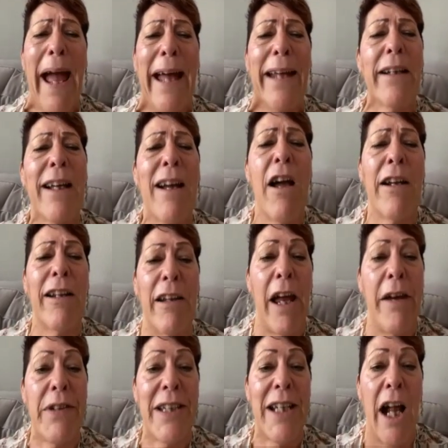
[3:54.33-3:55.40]
kind of
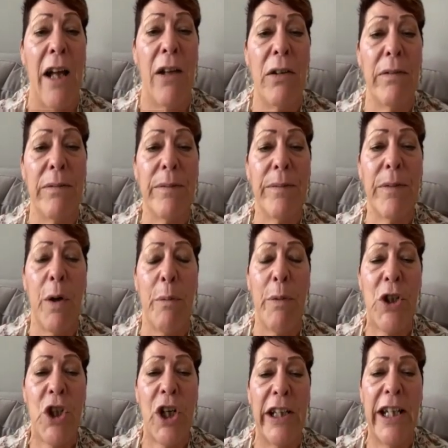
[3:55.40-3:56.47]
lifestyle
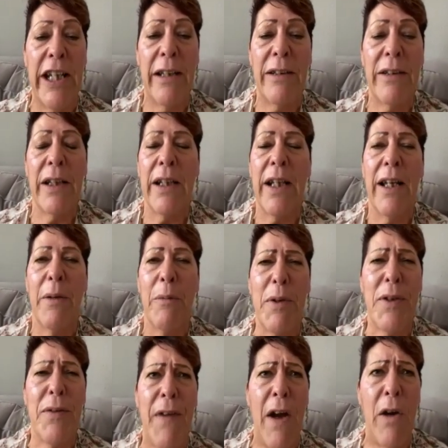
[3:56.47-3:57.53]
originally.
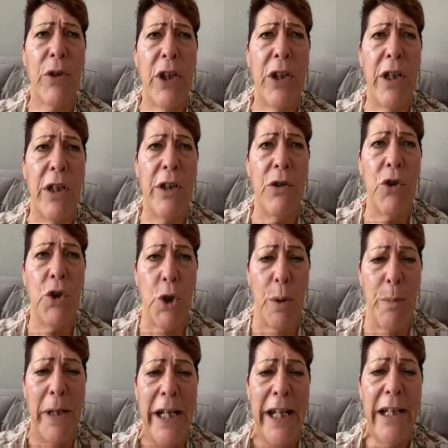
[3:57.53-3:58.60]
Was founded in
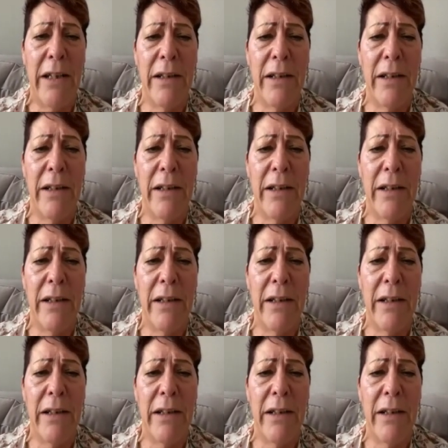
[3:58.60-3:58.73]
Germany,